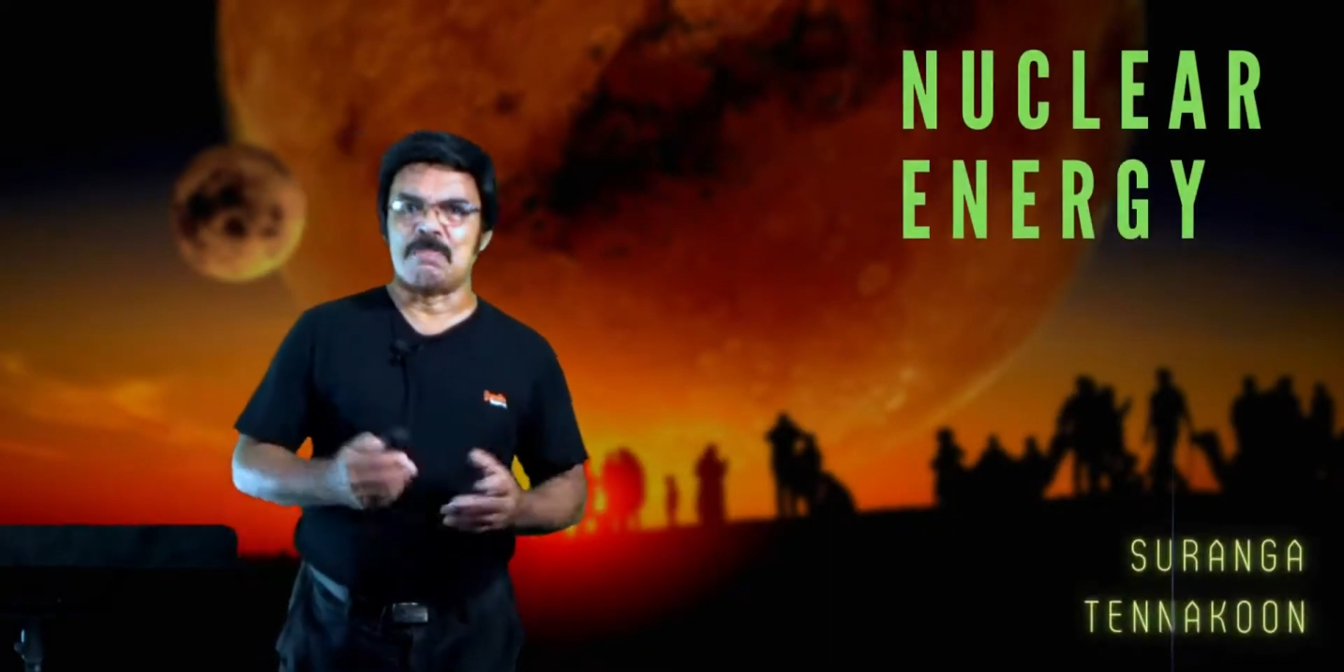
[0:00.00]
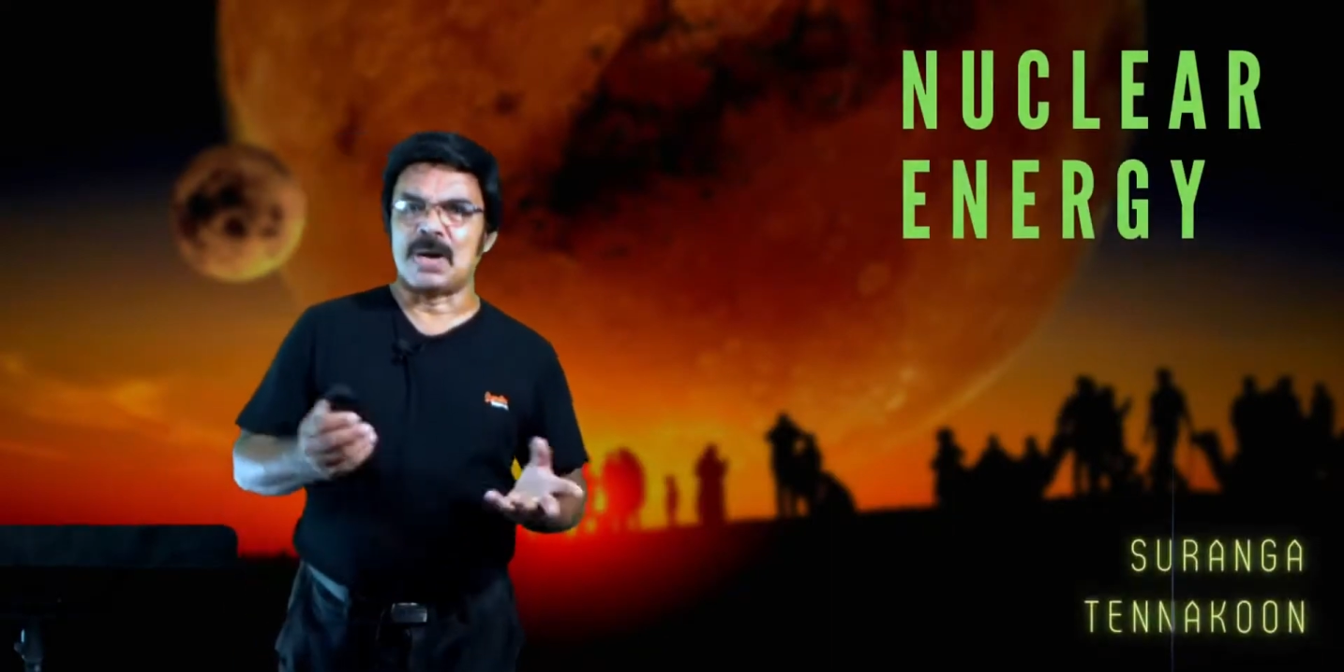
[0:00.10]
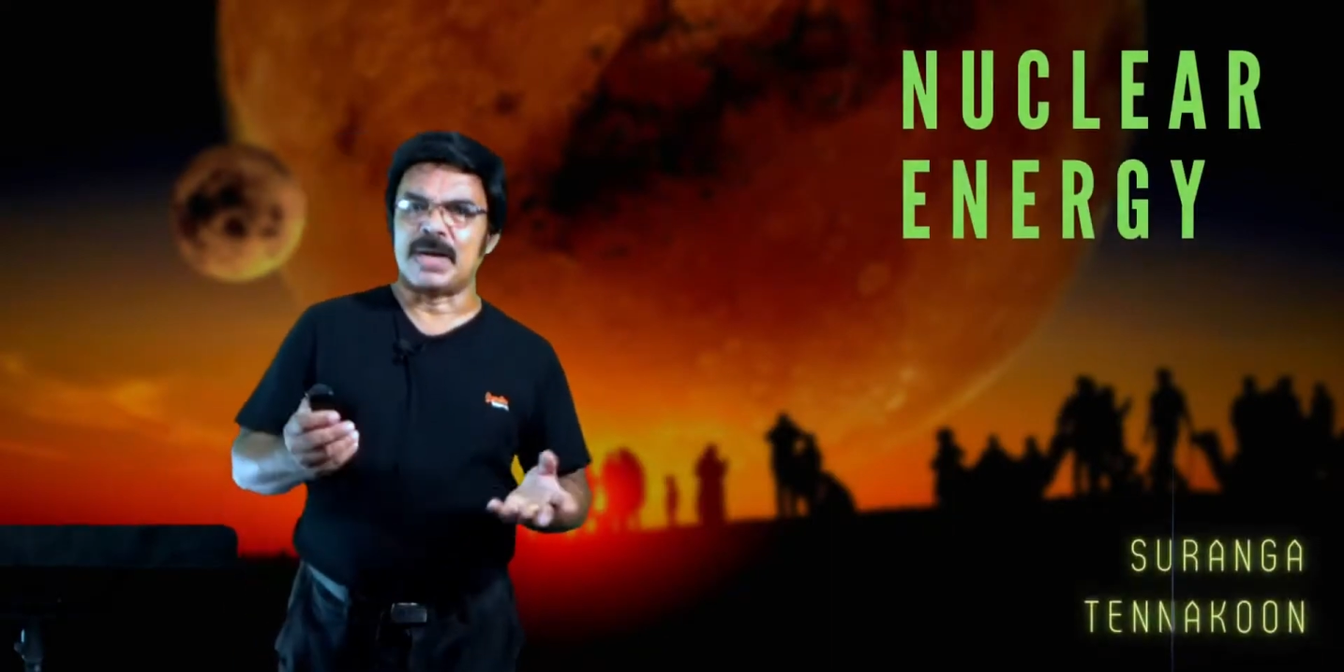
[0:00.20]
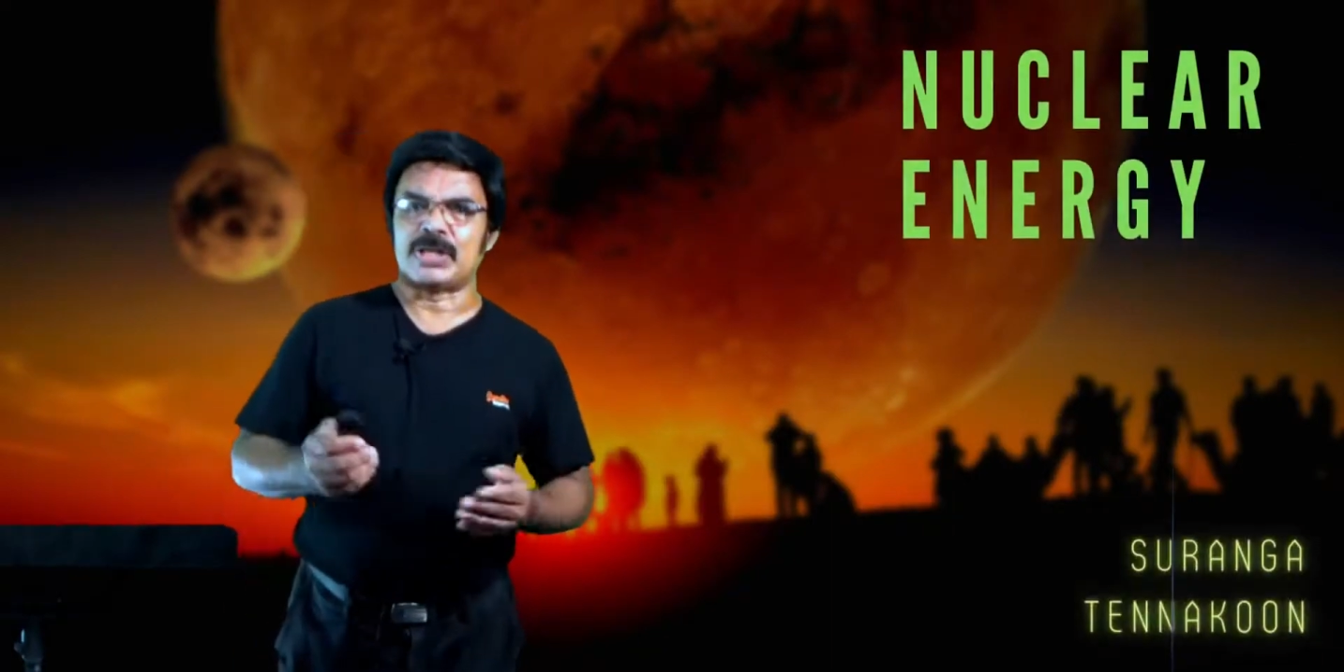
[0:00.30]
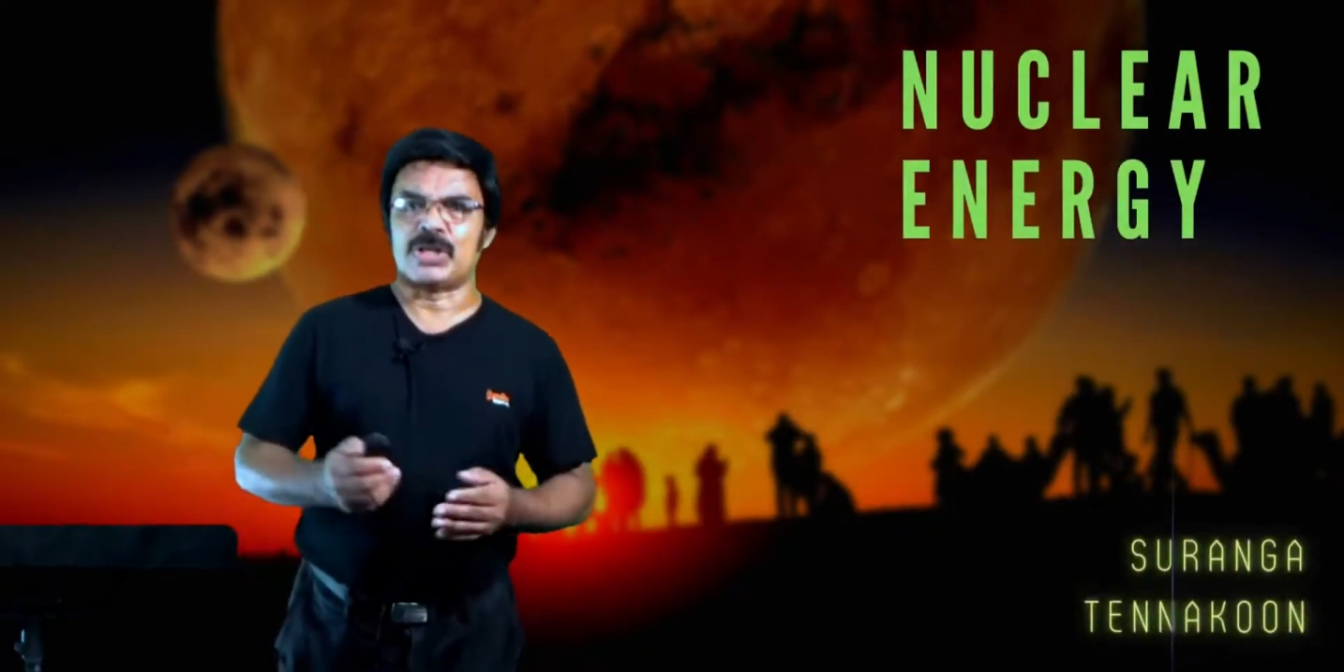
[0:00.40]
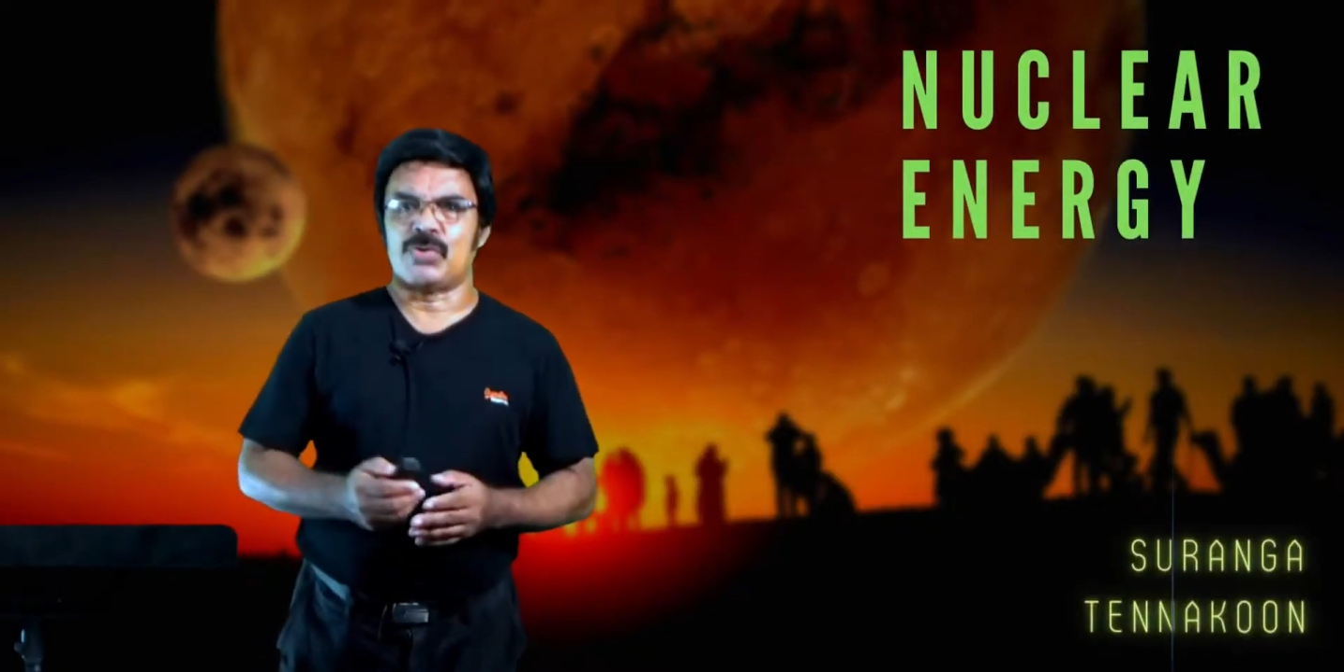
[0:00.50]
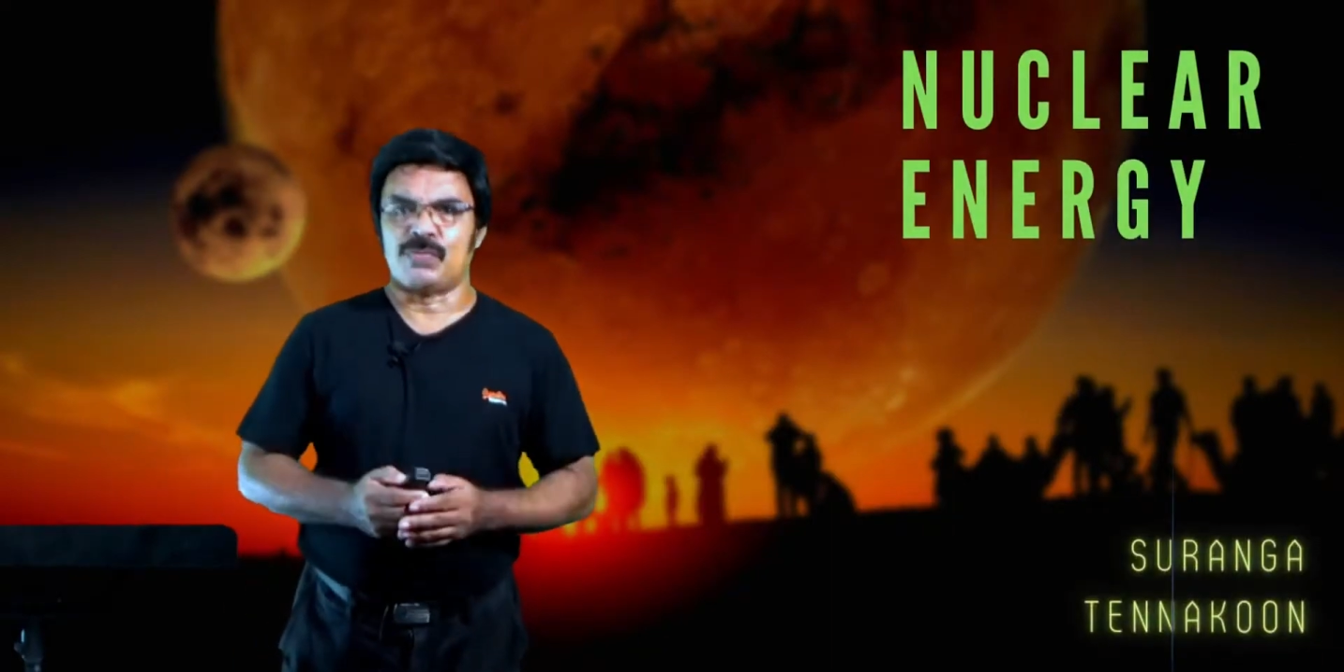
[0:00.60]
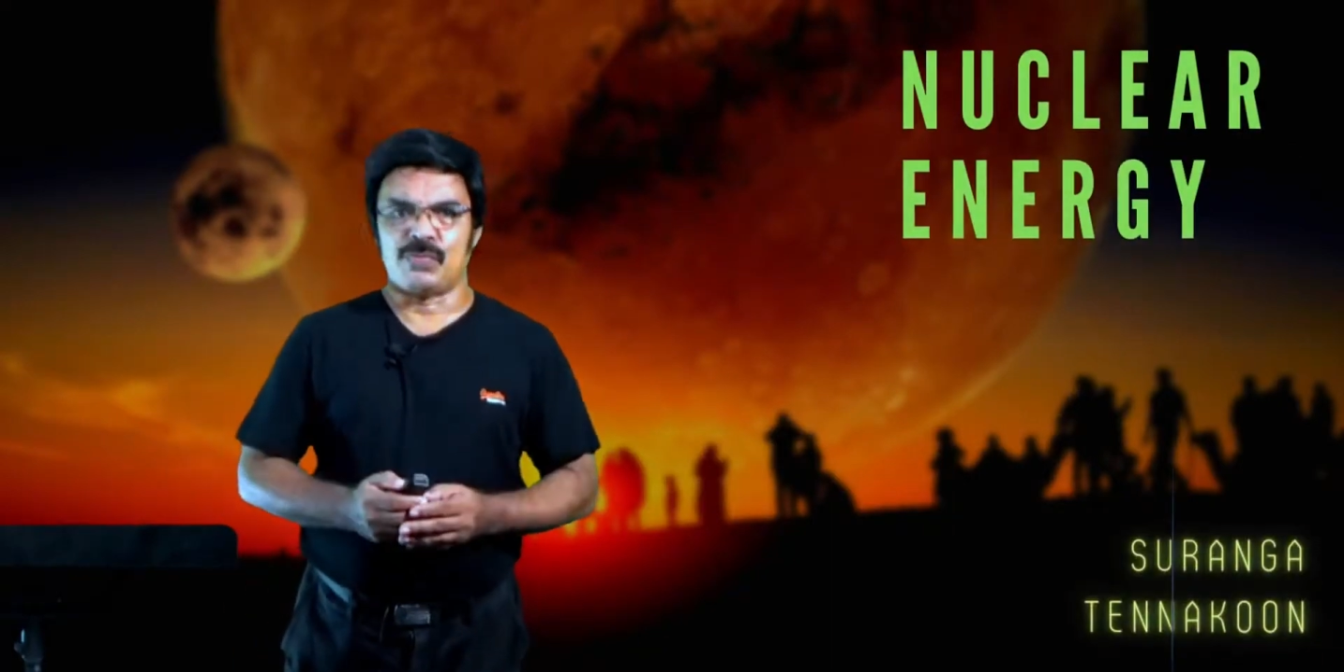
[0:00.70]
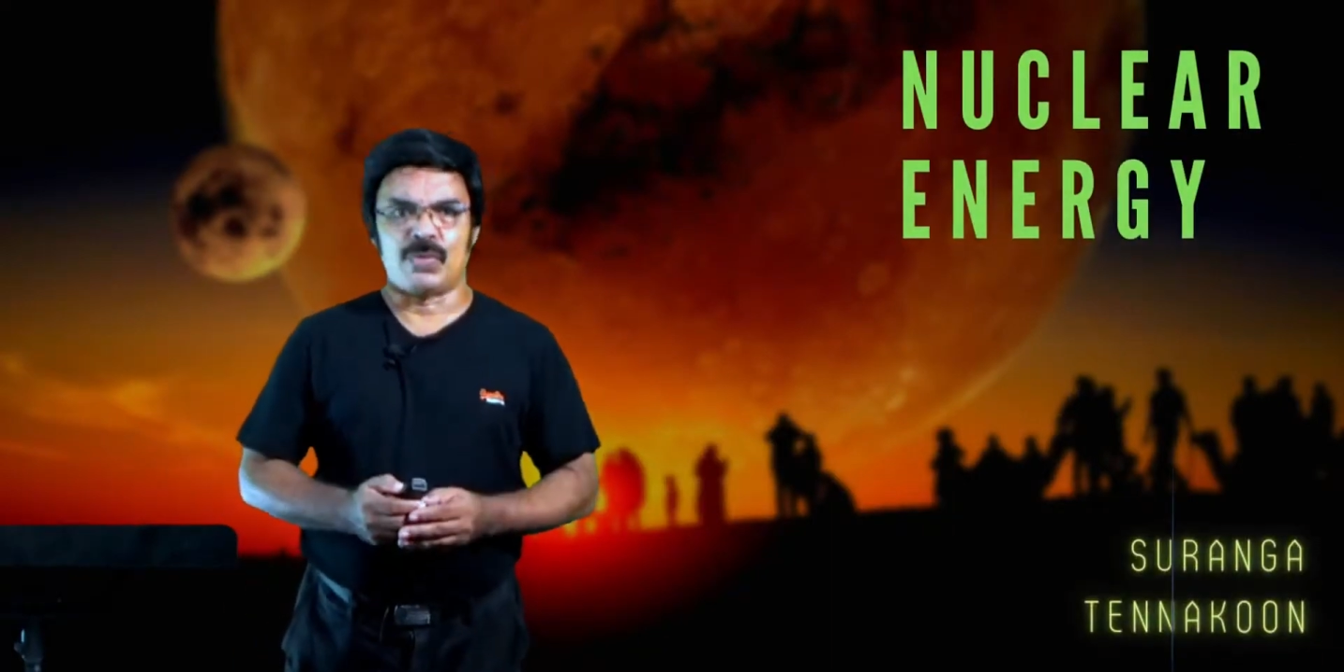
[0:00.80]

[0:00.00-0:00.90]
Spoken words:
part of